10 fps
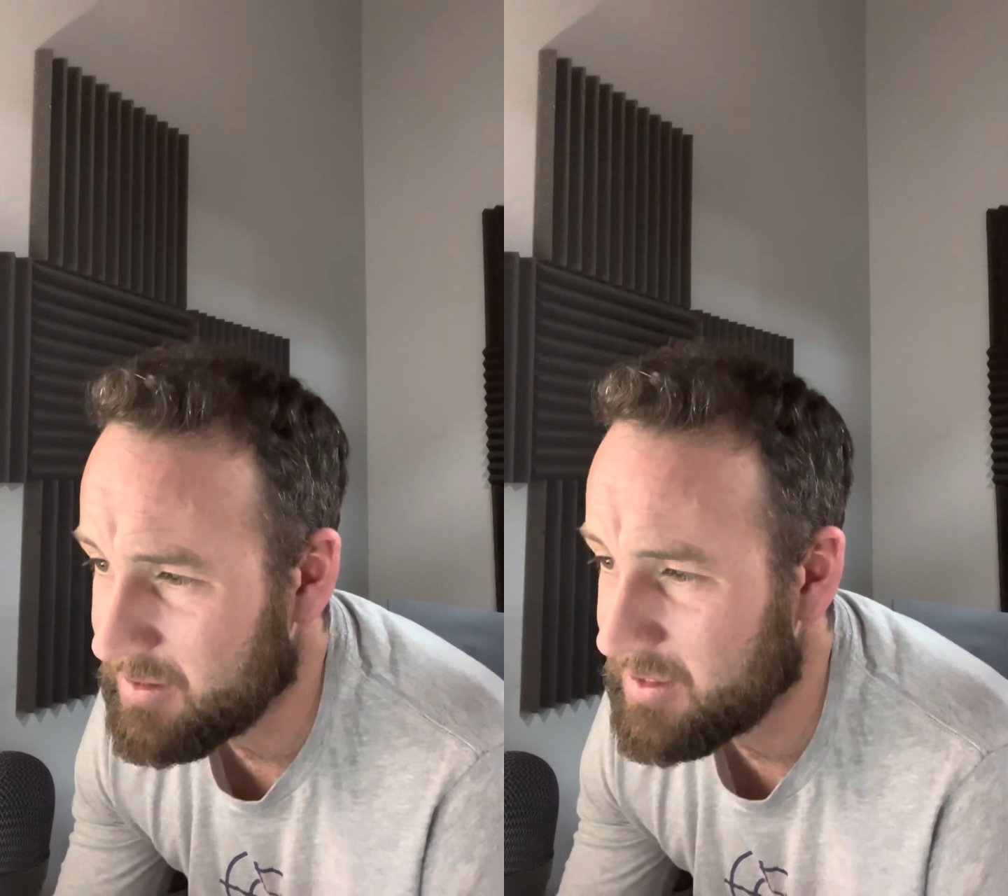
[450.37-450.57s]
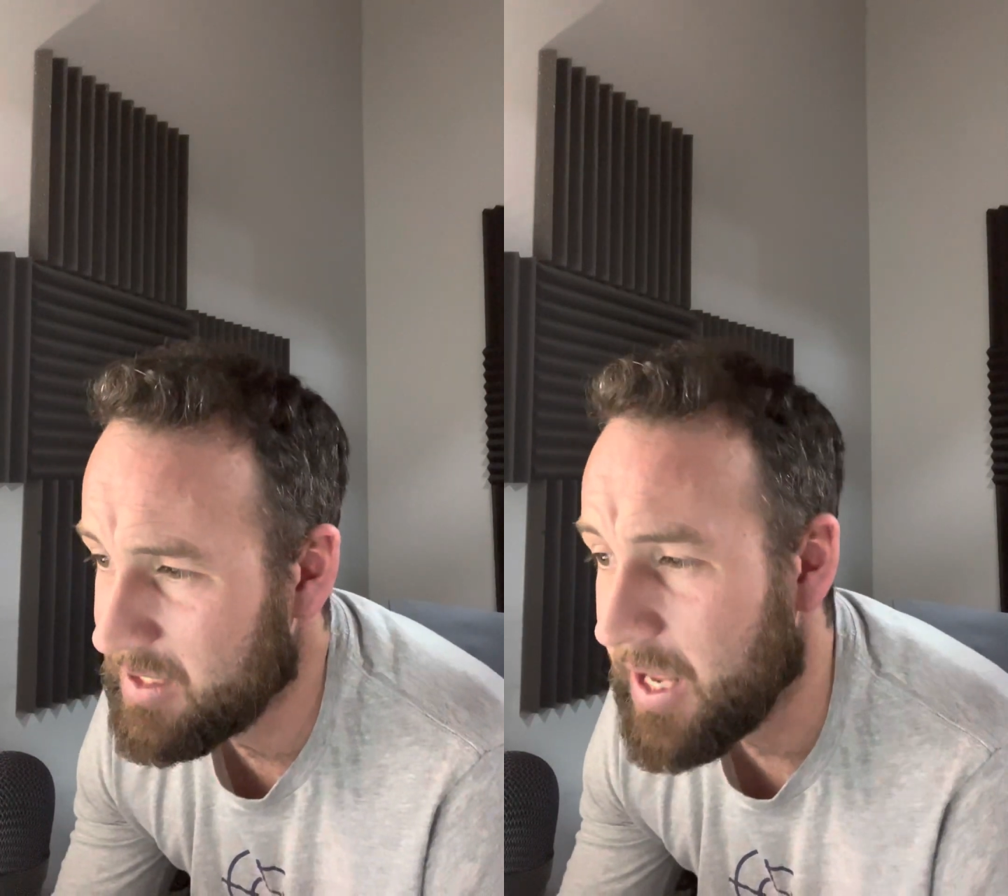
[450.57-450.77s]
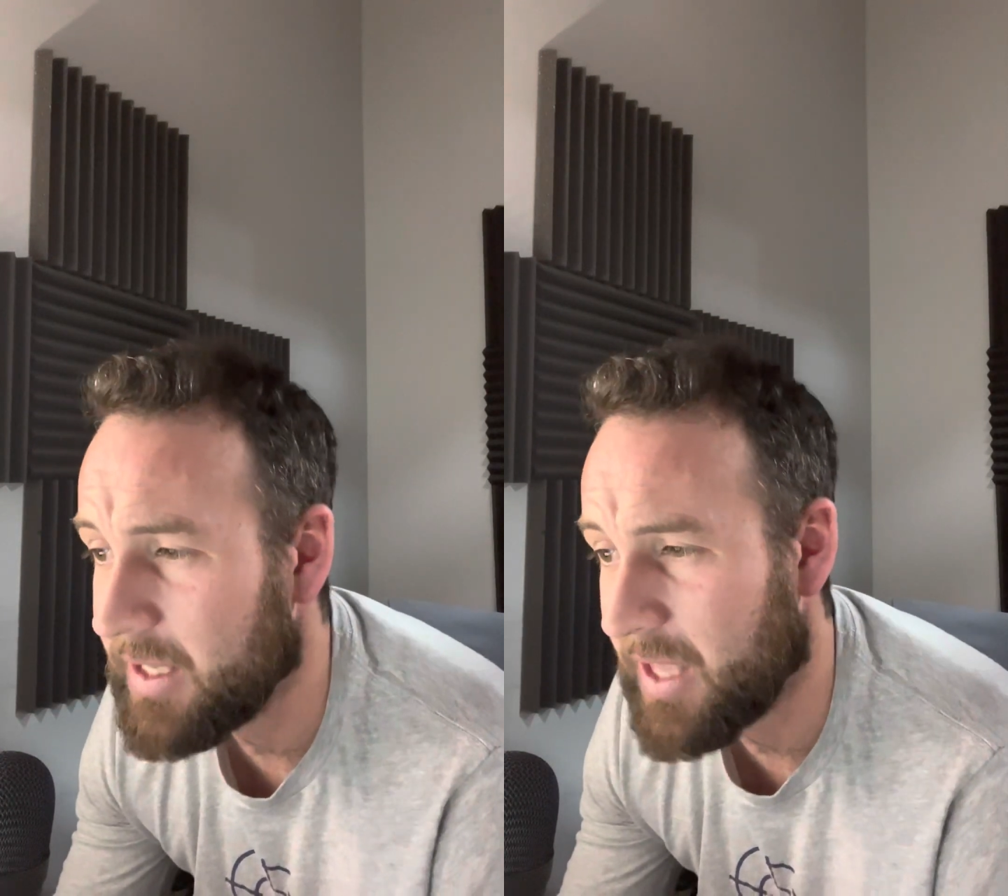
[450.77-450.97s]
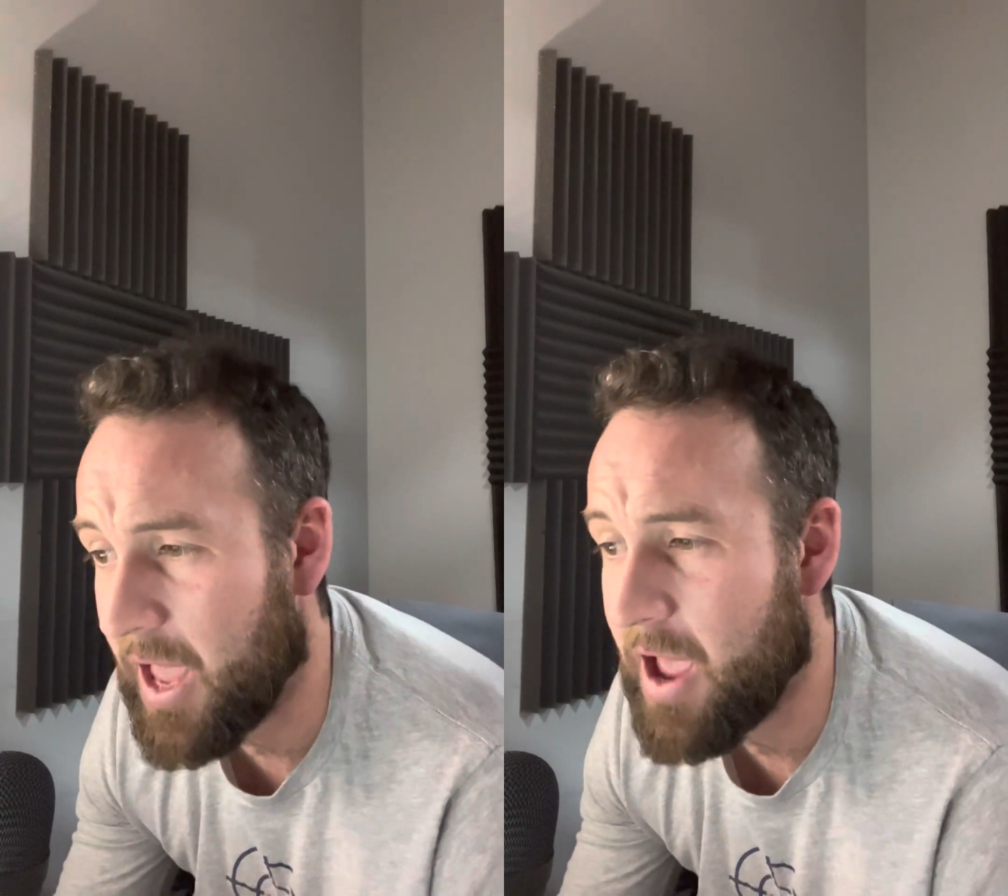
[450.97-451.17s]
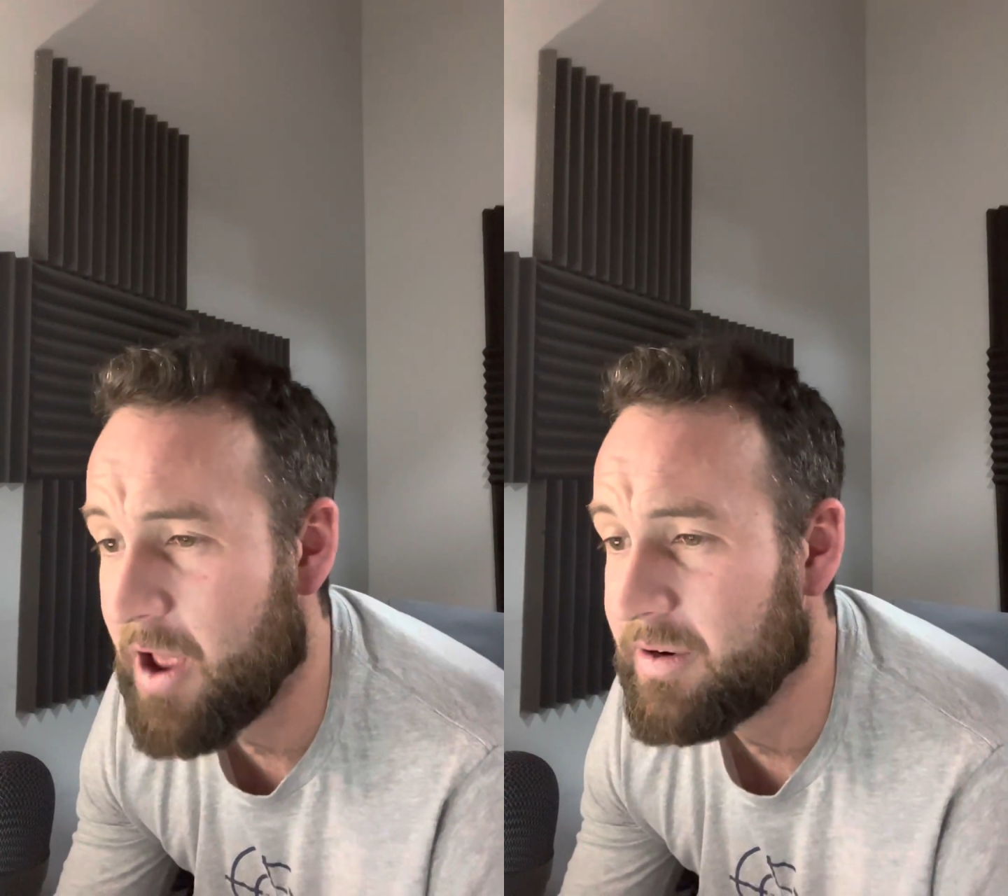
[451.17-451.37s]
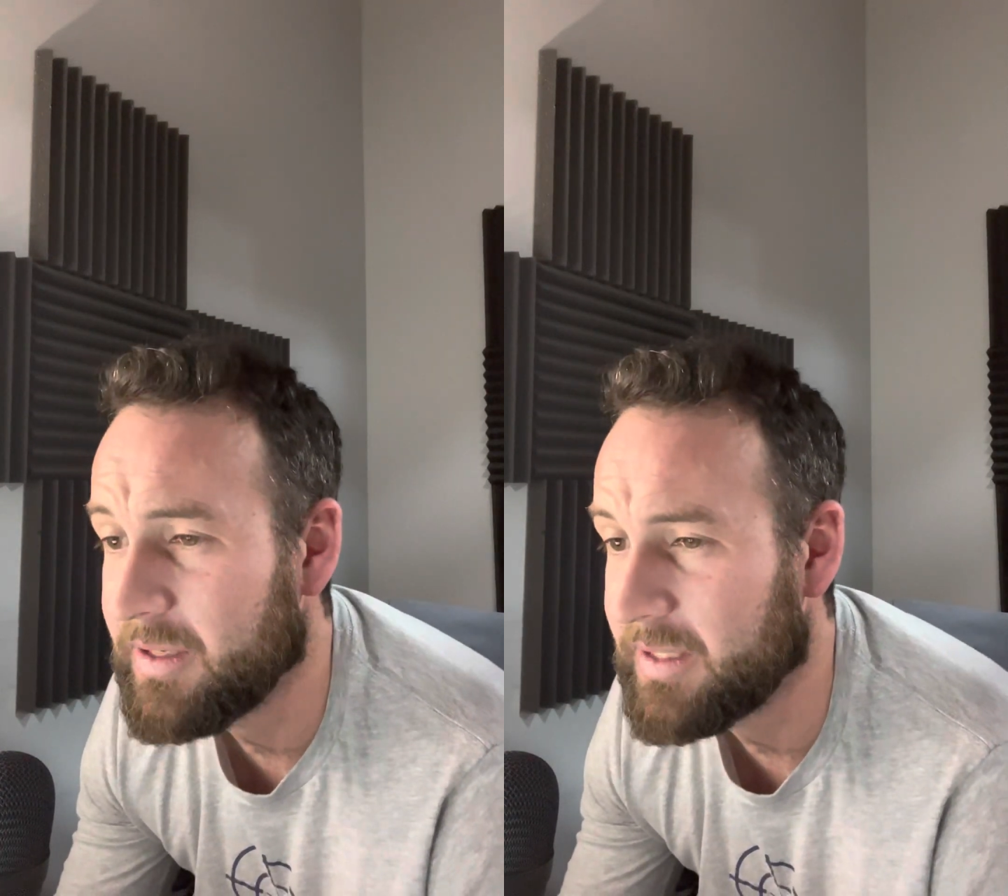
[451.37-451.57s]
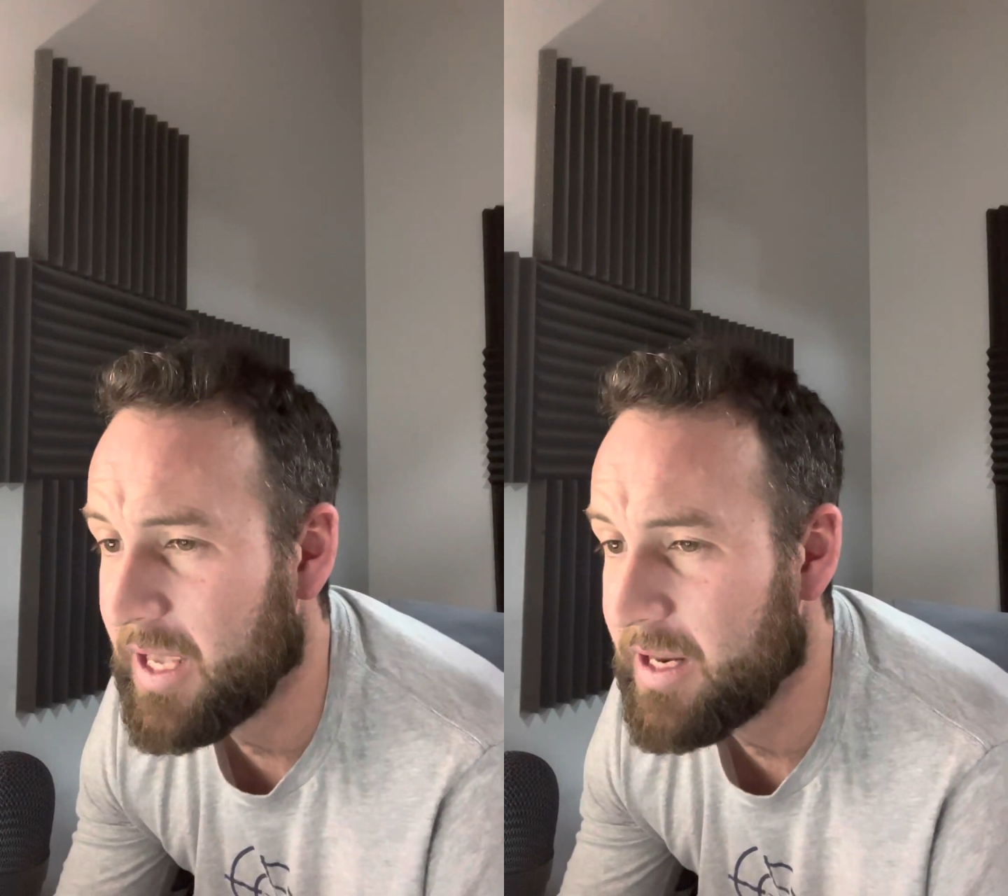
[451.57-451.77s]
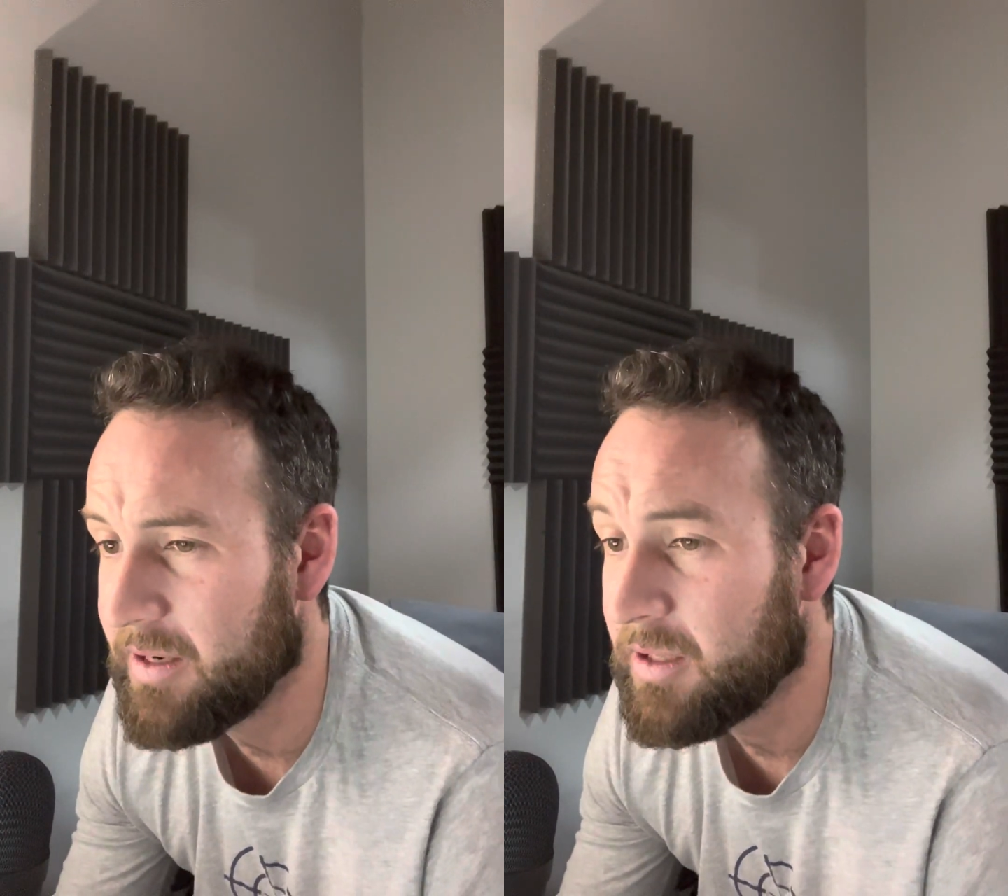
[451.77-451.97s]
take care in
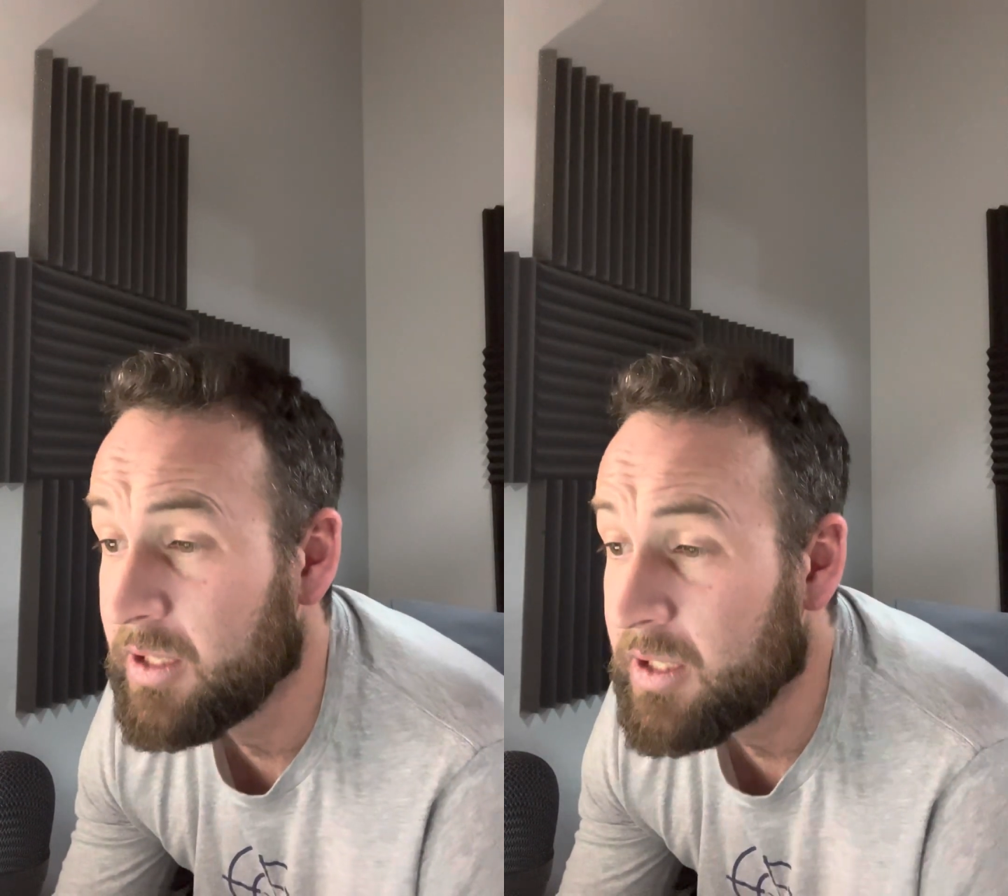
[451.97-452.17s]
getting